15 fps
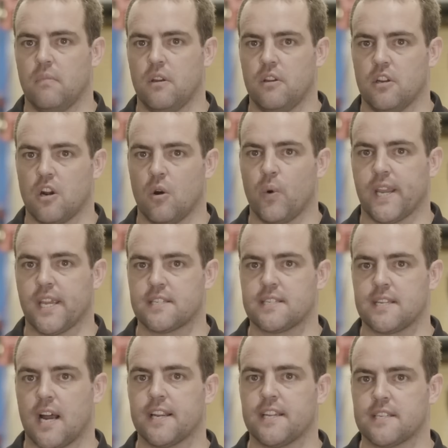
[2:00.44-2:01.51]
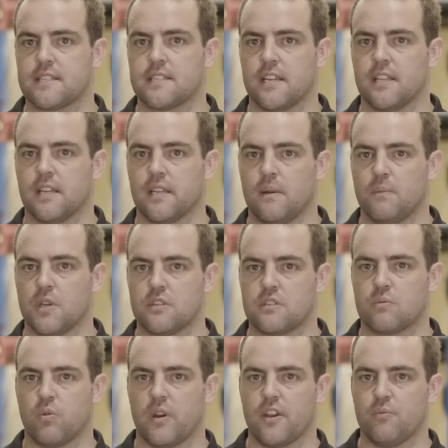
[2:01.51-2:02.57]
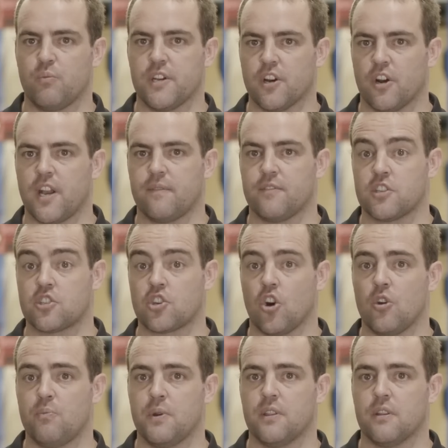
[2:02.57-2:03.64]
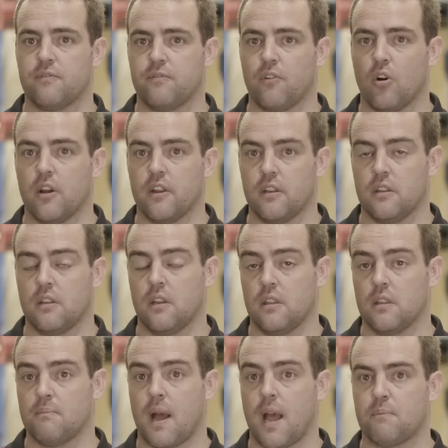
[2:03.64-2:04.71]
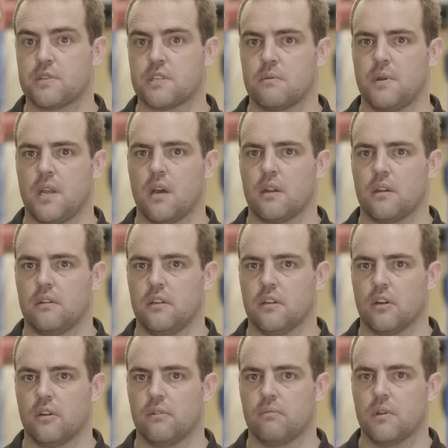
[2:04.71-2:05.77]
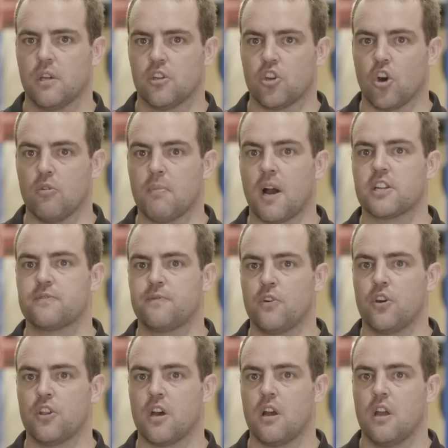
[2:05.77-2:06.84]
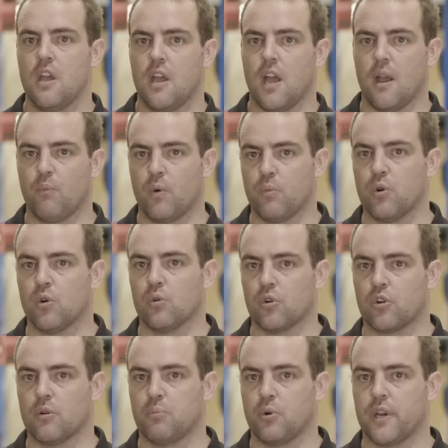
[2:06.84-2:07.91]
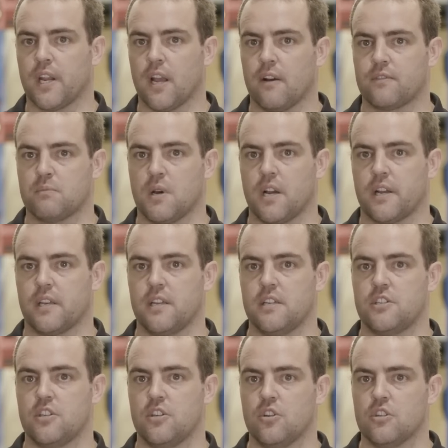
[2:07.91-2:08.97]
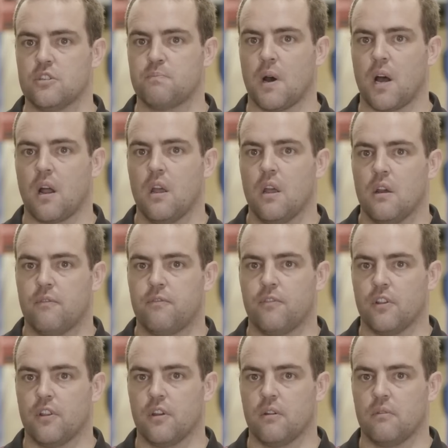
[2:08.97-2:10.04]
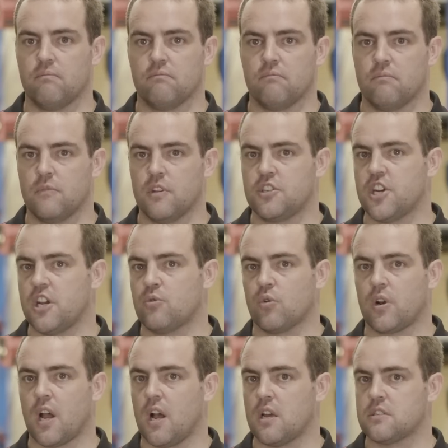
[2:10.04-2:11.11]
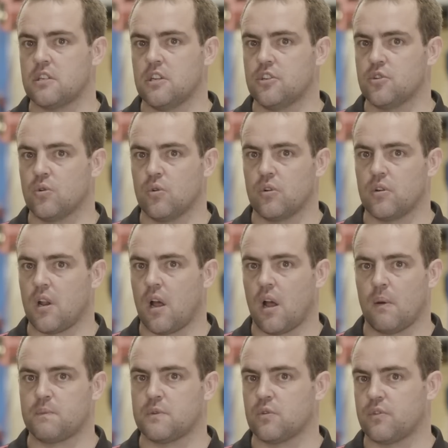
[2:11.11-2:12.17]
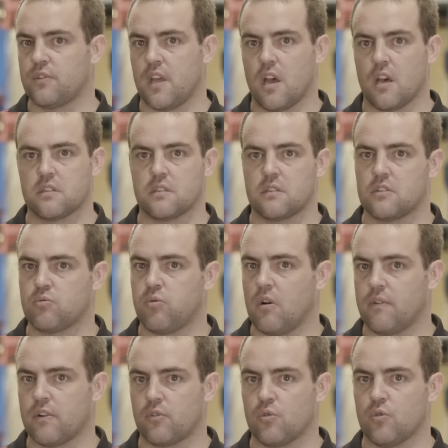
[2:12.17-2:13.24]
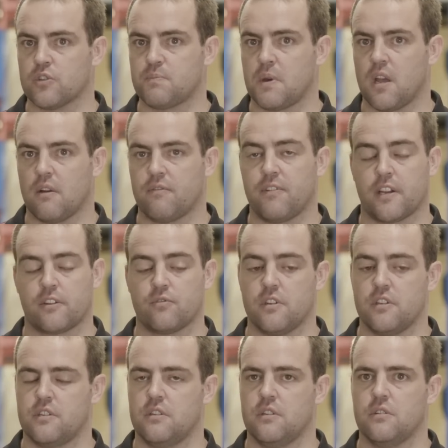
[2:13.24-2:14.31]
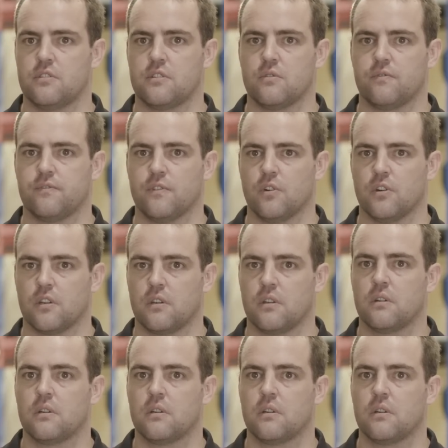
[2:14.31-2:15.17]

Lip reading: You know, we're starting to see the limits. We don't have the scope in the maps to be able to, go much further, and we will look at putting aftermarket ECUs. But for the general cars that you're doing up to 1,000, 1,200 horsepower, factory ECU is still fine.